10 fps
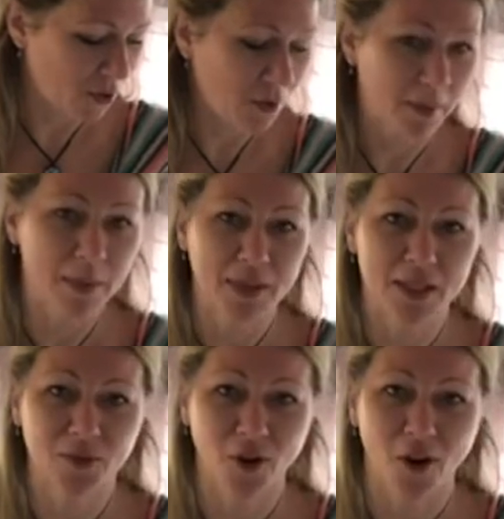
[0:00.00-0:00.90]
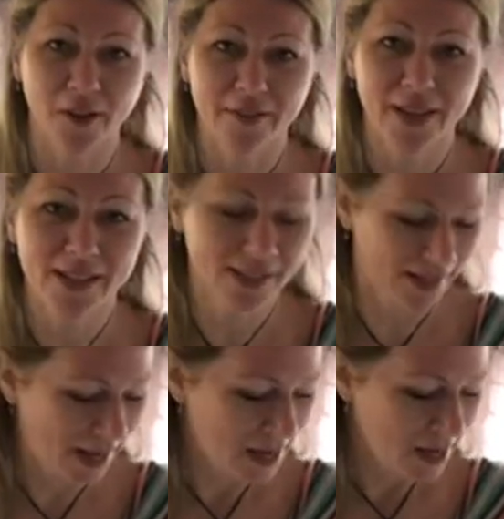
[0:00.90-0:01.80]
maybe it's for all of us.
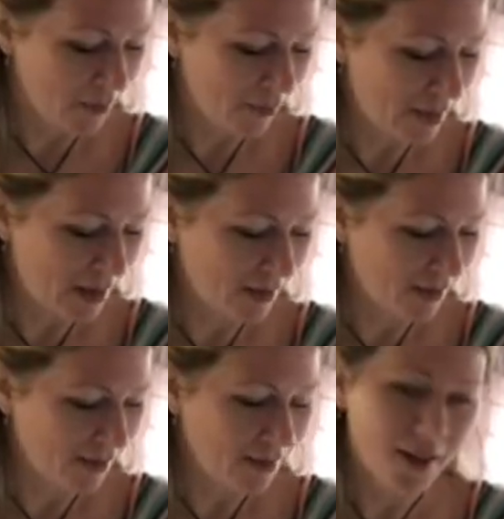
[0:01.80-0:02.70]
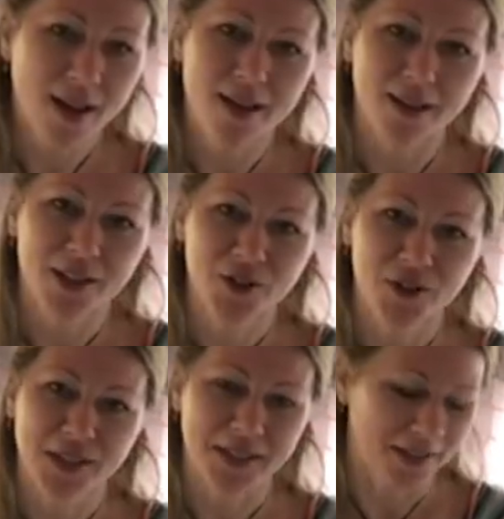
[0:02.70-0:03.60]
But yeah,
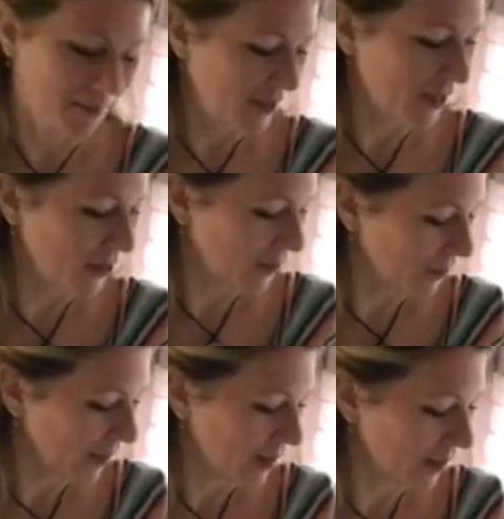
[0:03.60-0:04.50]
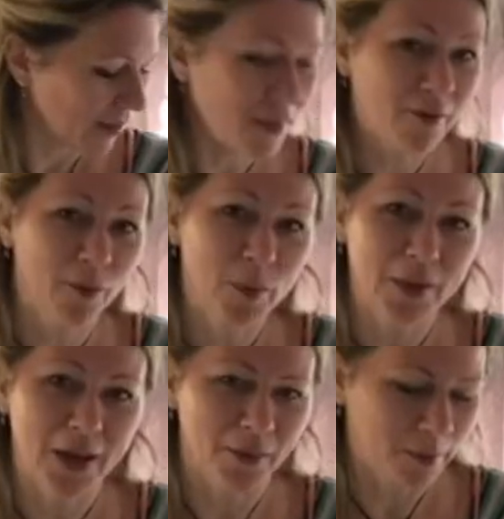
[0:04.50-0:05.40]
interesting. So I've never
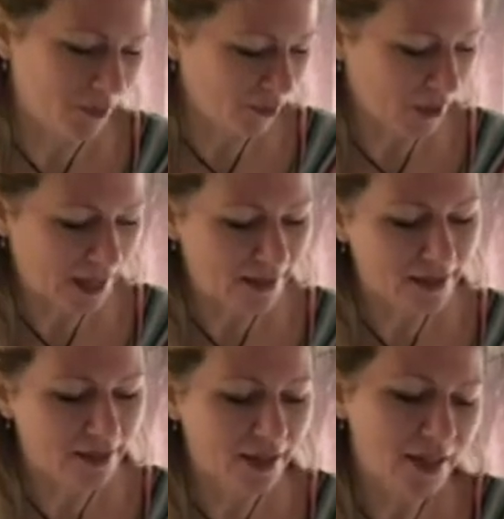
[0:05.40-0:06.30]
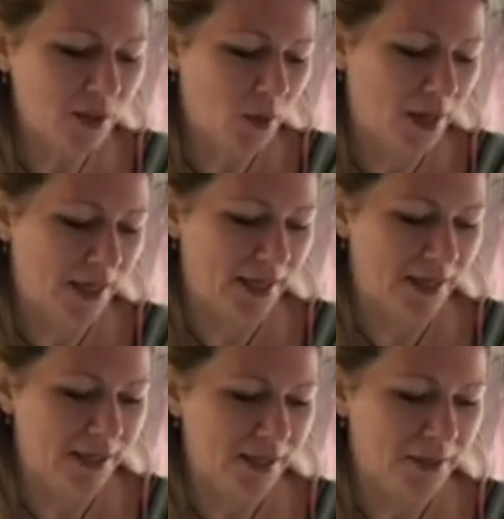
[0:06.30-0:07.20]
pulled that one before. And then this one
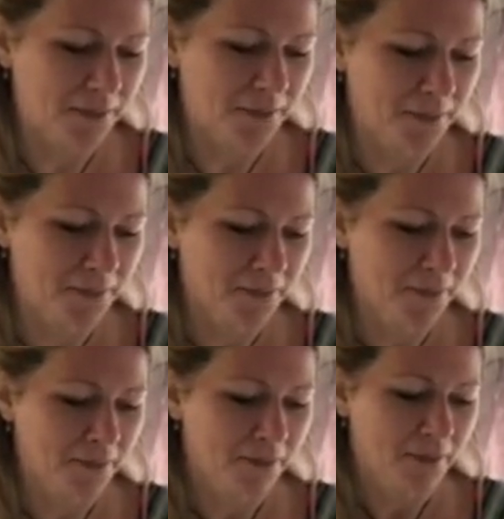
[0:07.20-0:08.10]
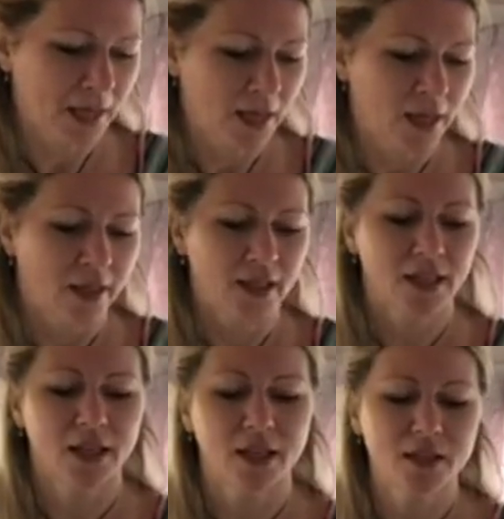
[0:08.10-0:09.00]
is, the
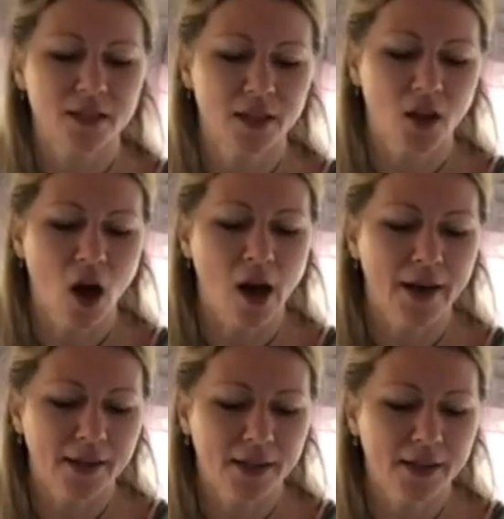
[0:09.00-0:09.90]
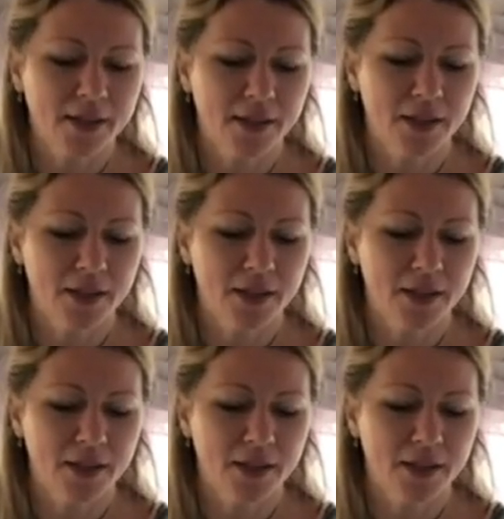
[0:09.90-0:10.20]
key is the caduceus to